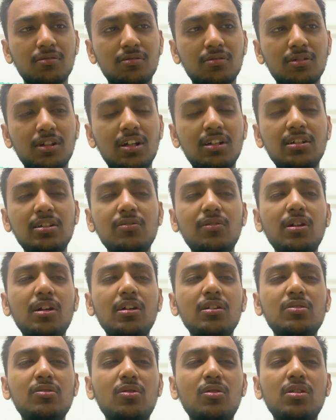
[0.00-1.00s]
and that's why I
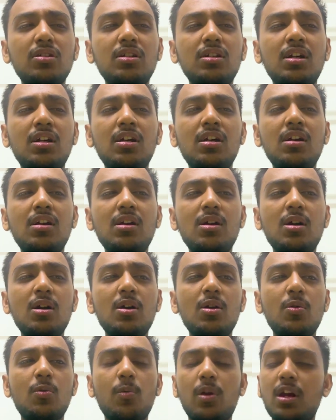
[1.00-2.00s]
thought
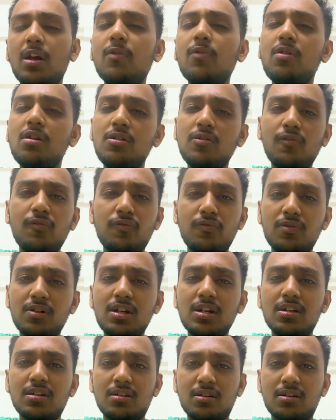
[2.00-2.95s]
whenever you fear